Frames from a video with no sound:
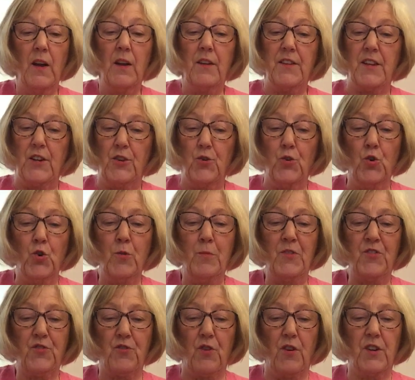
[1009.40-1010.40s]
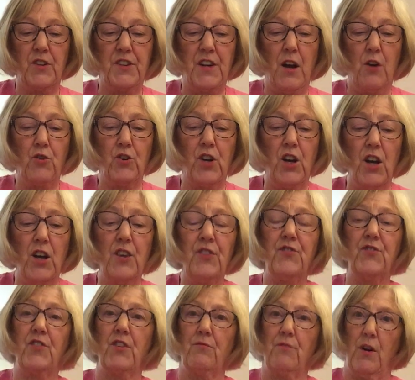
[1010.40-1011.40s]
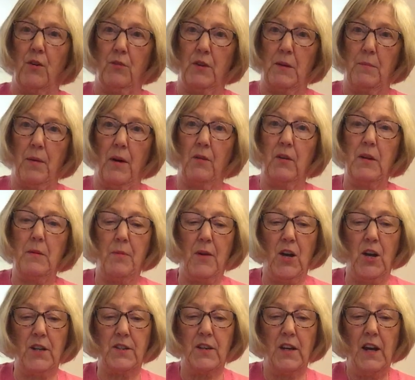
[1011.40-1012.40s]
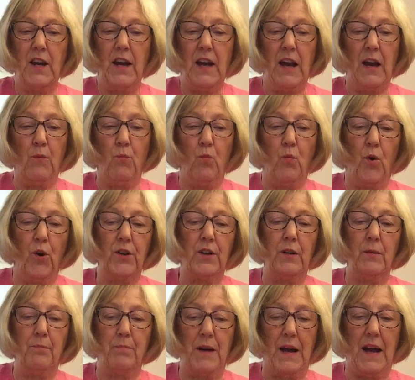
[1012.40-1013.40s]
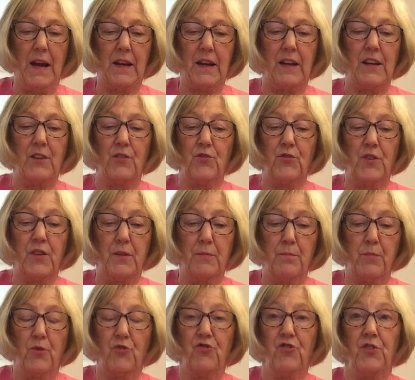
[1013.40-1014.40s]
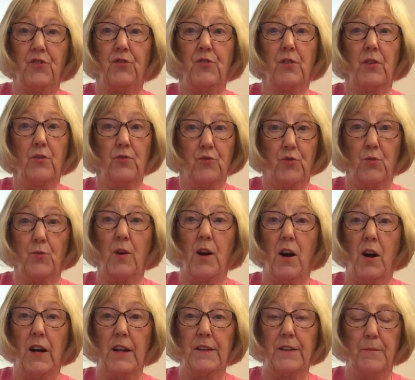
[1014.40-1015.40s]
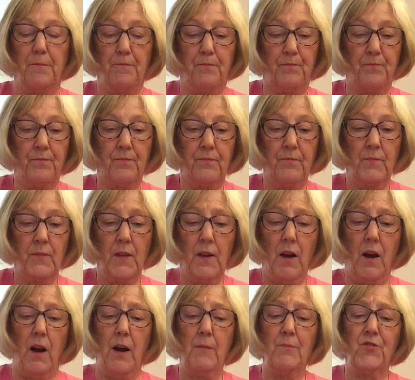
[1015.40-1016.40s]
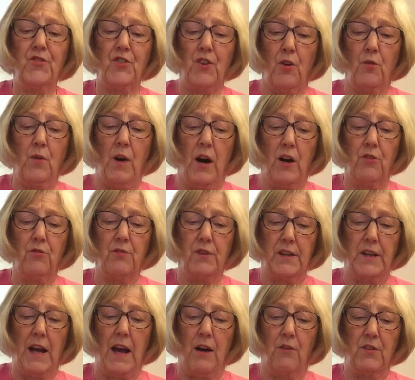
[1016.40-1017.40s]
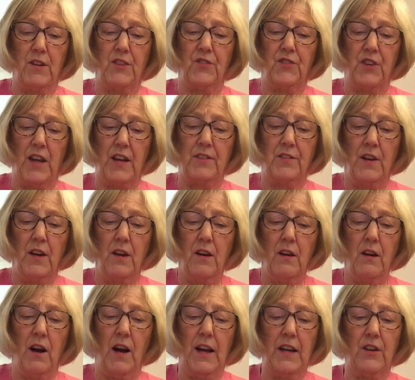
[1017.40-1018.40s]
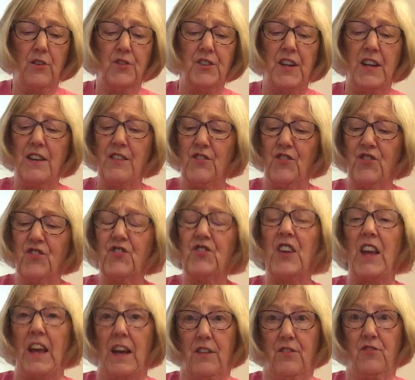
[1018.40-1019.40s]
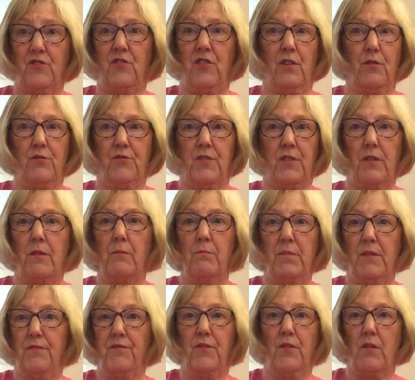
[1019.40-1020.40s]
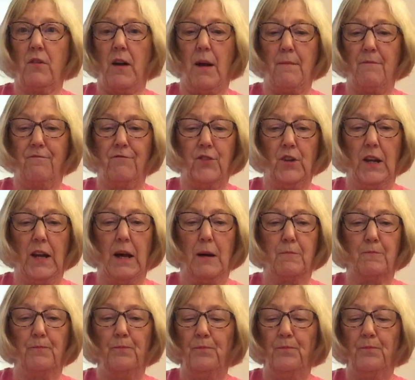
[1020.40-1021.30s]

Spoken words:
The enormous crocodile cursed the roly-poly bird and waddled back into the bushes to hide. "I'm so hungry now," he said. "I could eat 6 children before I'm full up."